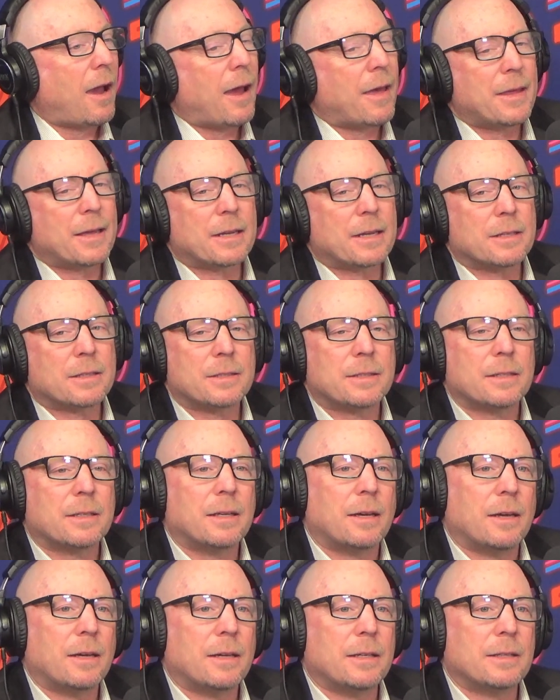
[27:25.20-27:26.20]
I think
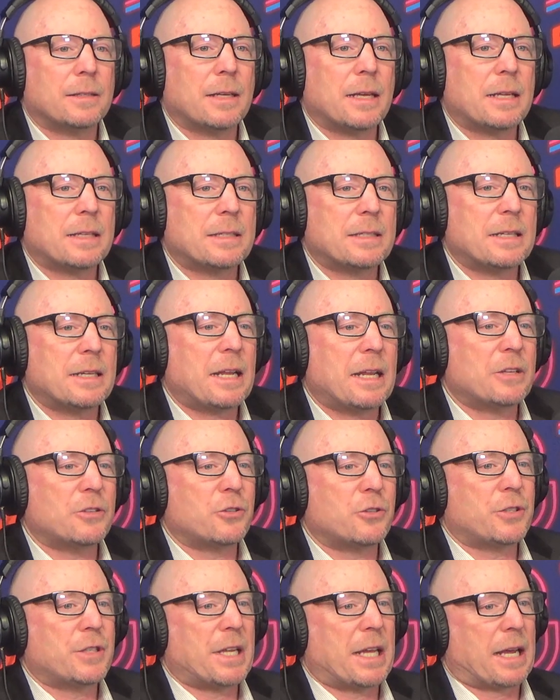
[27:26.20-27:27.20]
it's an
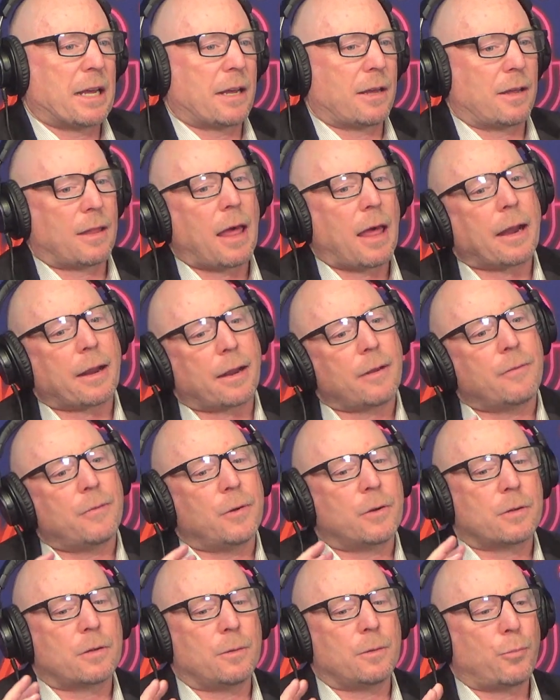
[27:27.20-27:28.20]
interesting like
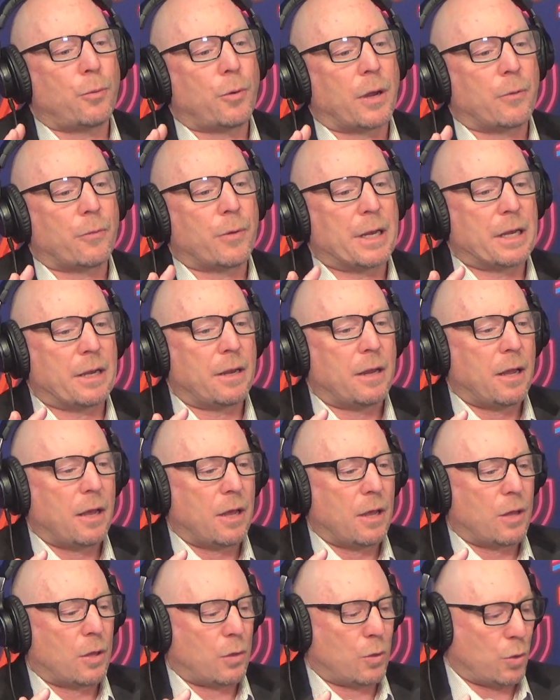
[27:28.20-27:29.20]
focal point when
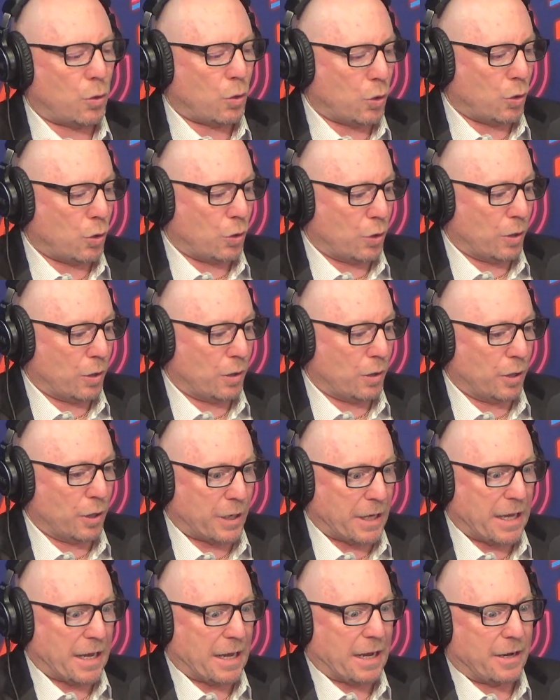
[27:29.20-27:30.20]
you're
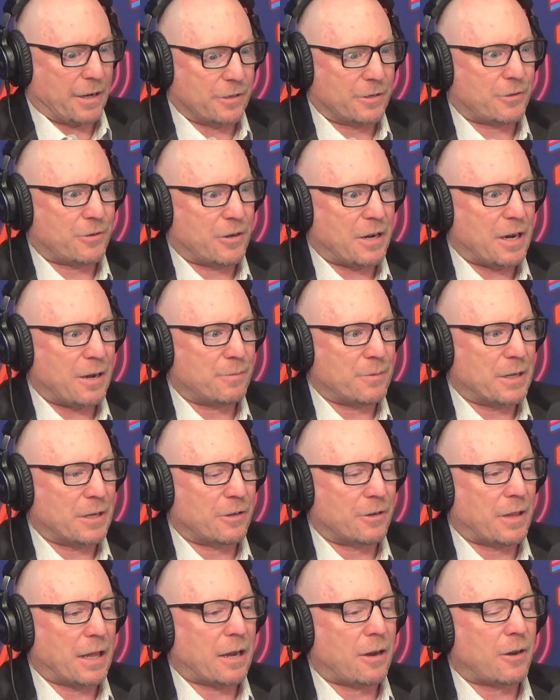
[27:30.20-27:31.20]
looking at your script and
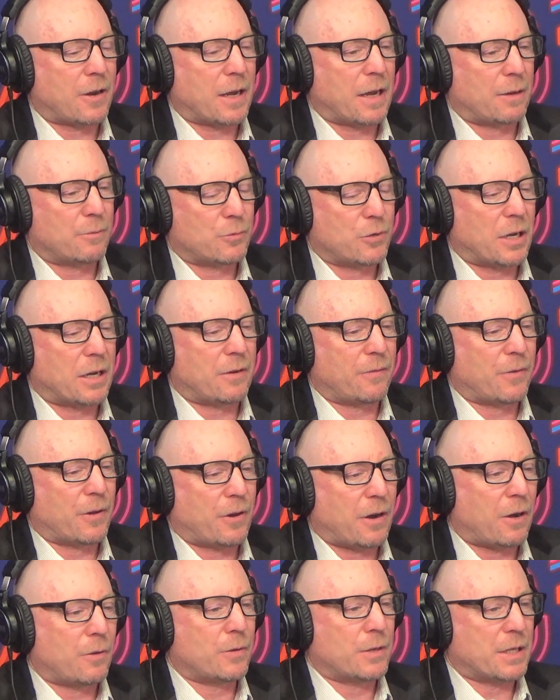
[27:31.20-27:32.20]
you're like, okay, I'm trying to
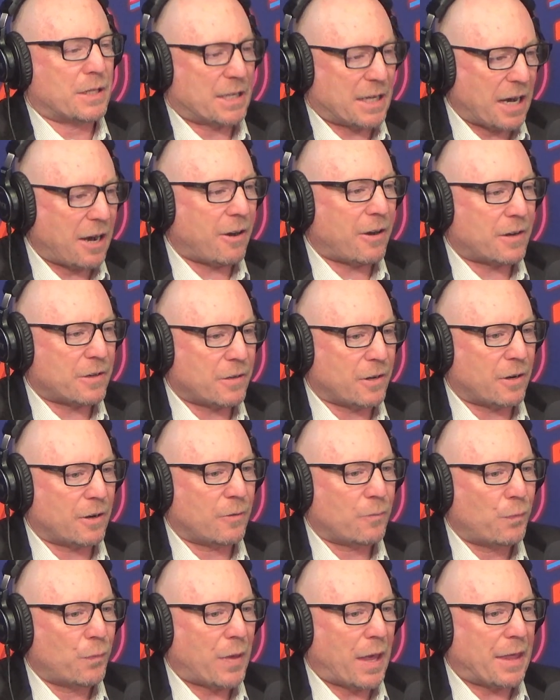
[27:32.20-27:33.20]
figure out what this
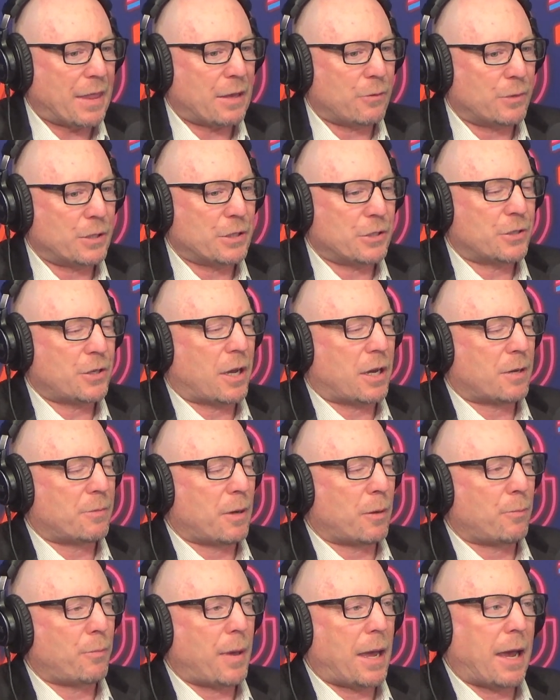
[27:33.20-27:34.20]
character. And then we just talked
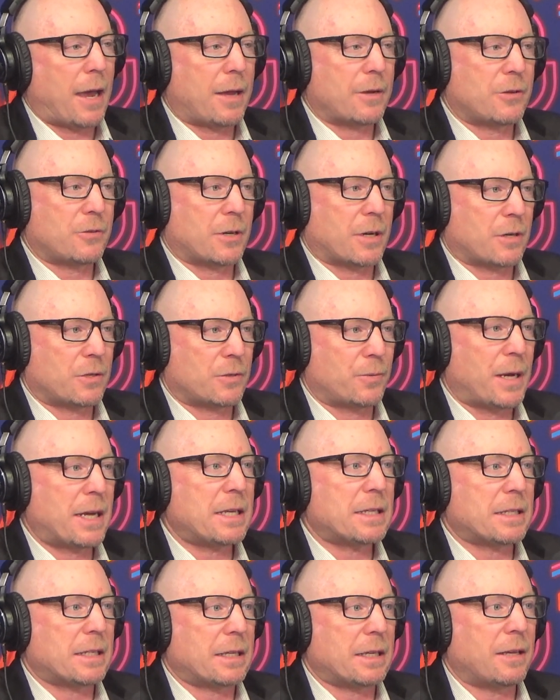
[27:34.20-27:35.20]
about Patrick
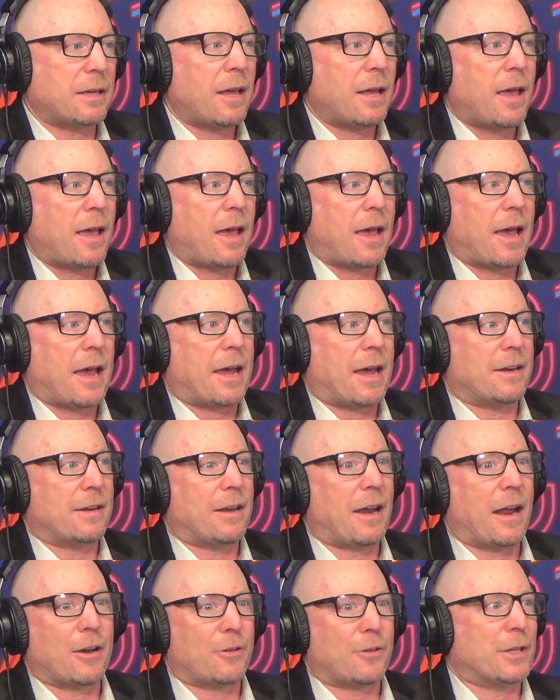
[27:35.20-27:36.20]
Swayze.
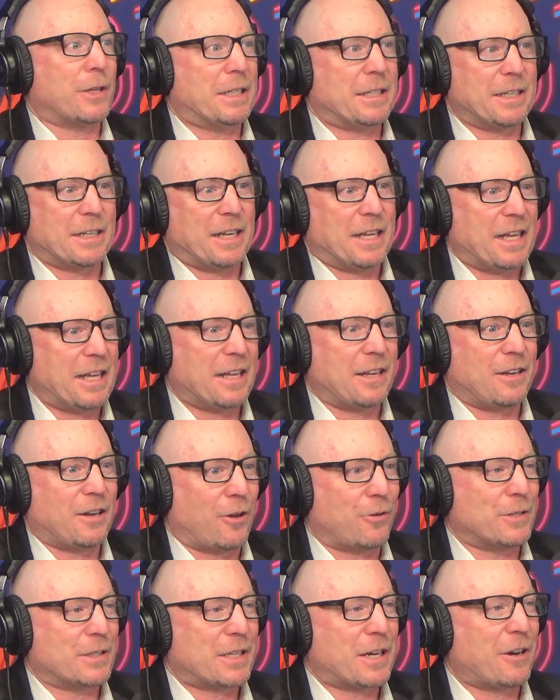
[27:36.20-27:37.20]
And not only did he
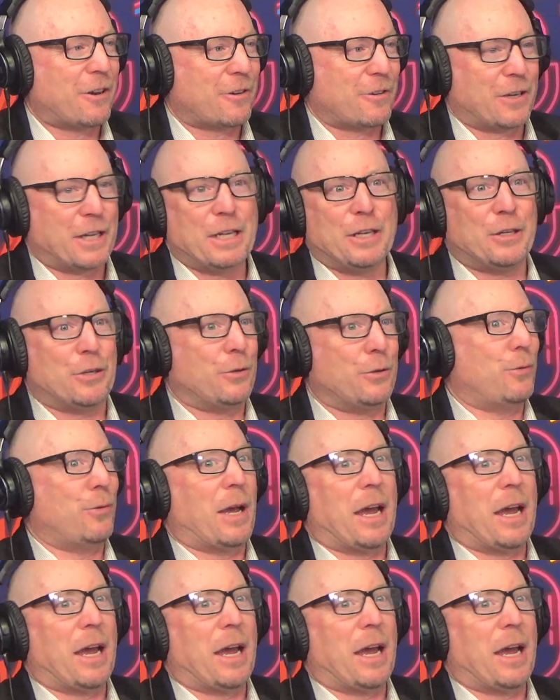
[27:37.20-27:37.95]
know his character, he knew